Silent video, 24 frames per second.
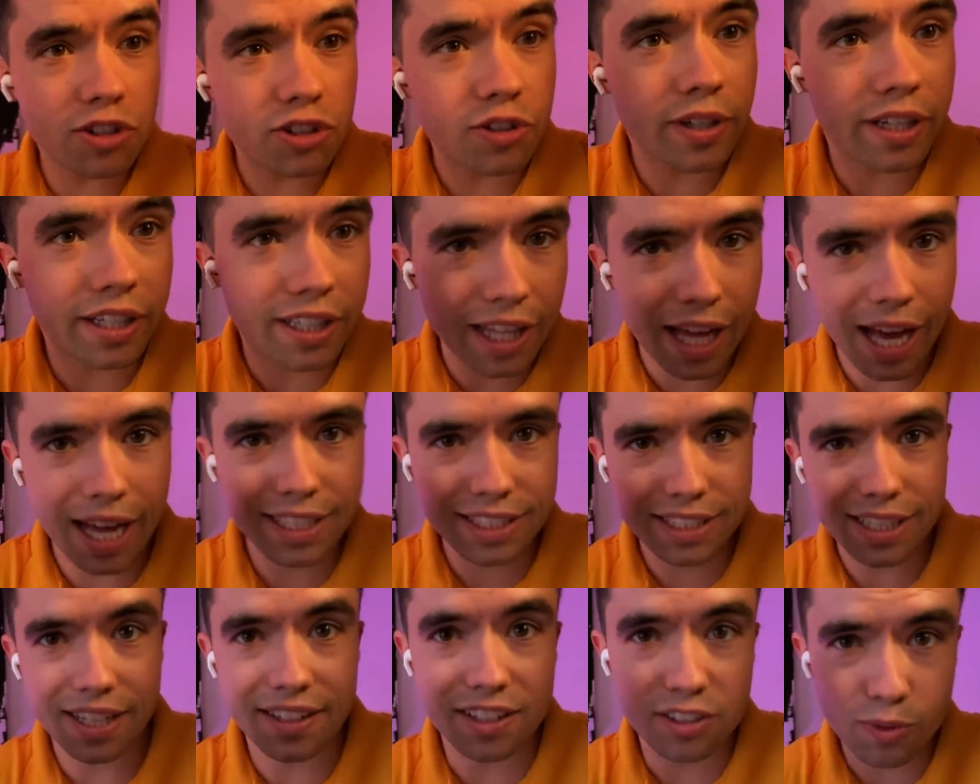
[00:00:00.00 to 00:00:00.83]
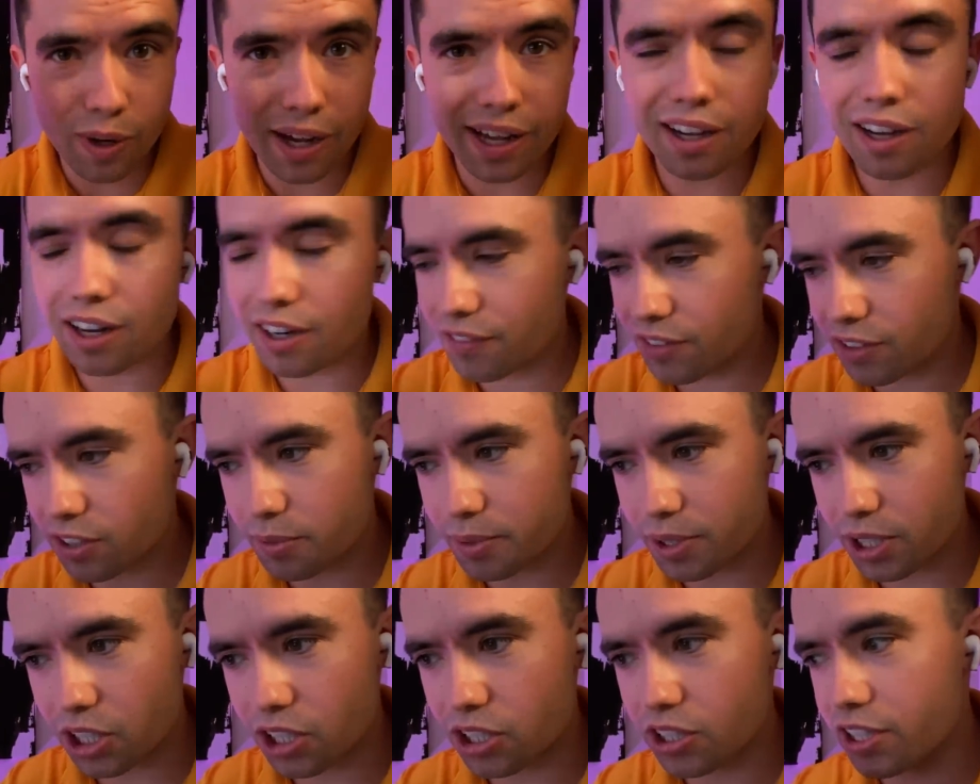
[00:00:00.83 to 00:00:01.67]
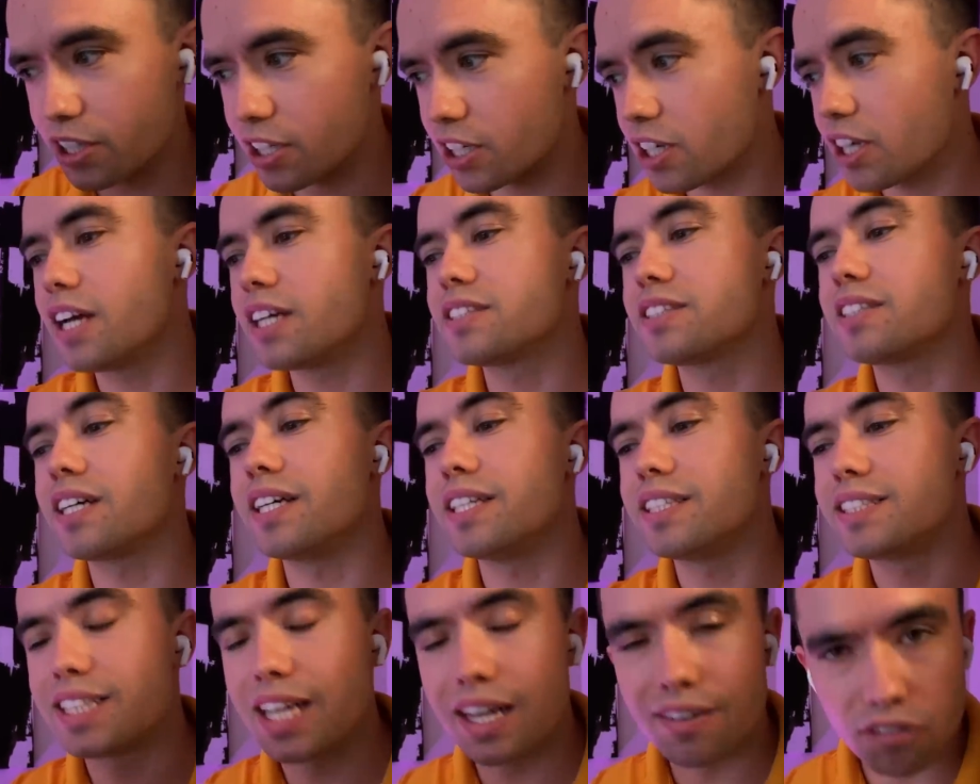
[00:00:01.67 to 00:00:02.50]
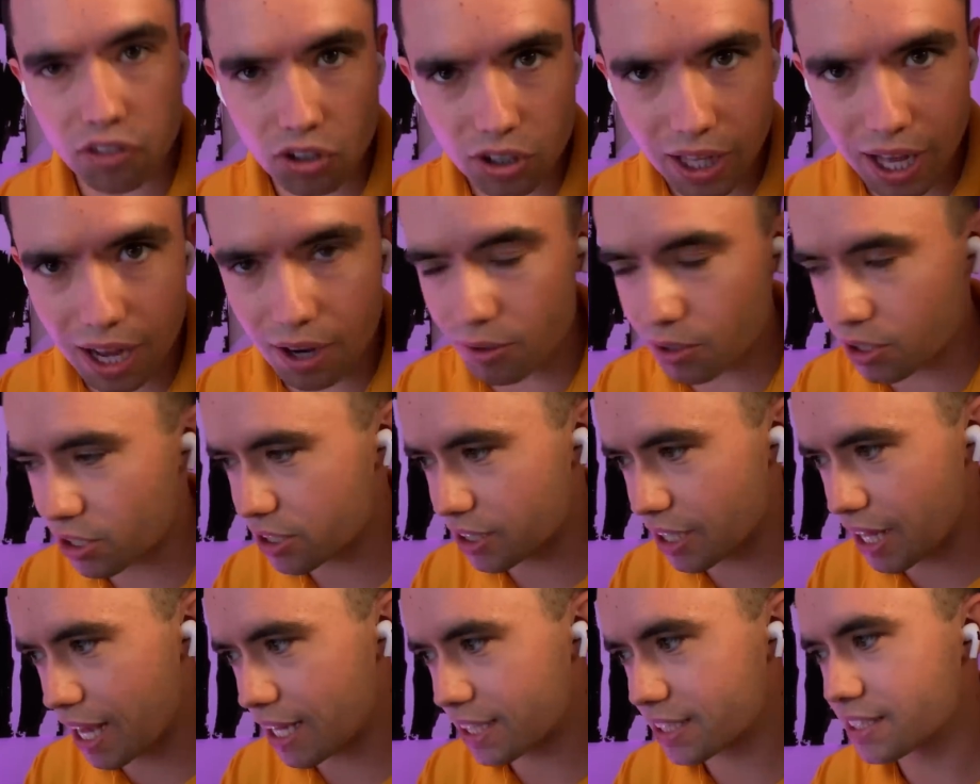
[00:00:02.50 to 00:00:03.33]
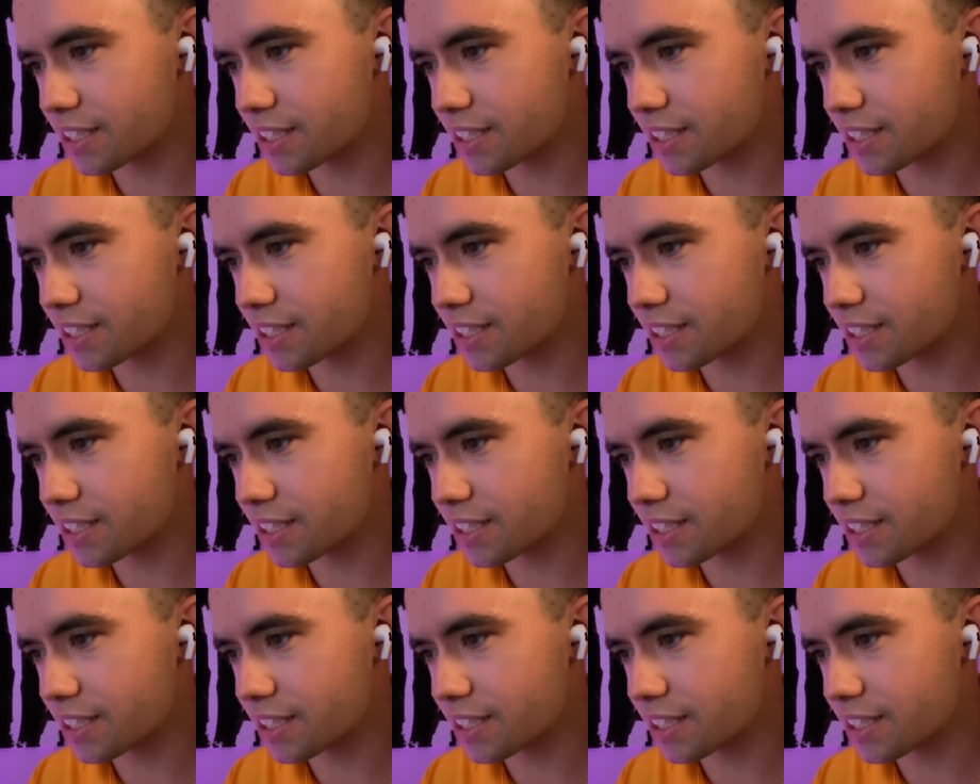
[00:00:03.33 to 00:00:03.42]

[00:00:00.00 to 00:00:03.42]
doing last night. This is why I got off a little bit earlier. Studied several hours last